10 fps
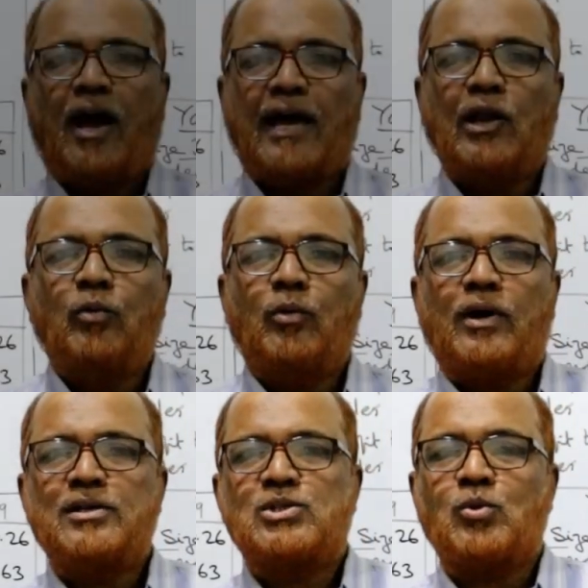Hello
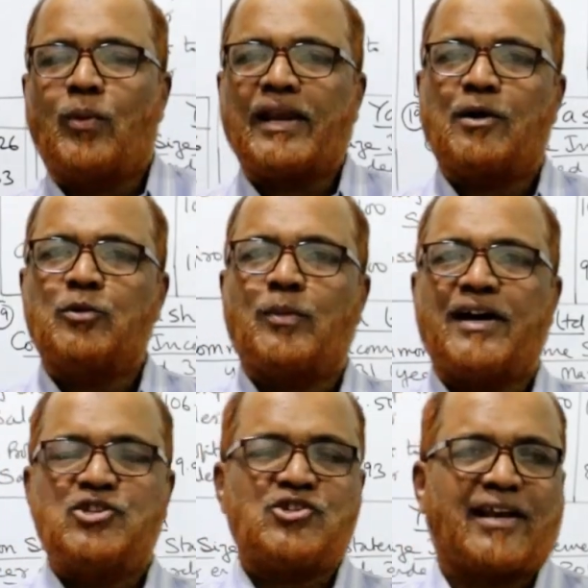viewers, welcome to
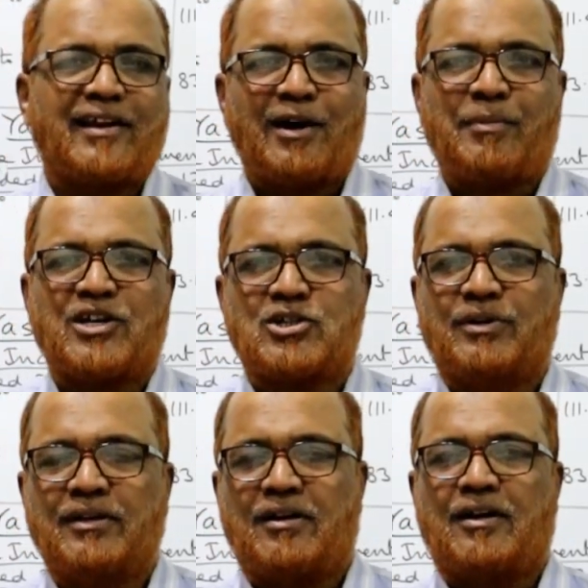my channel. I'm Hasham
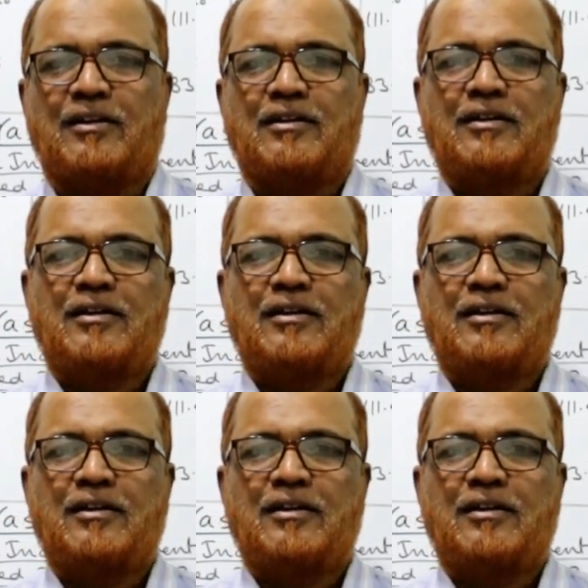Ali Khan.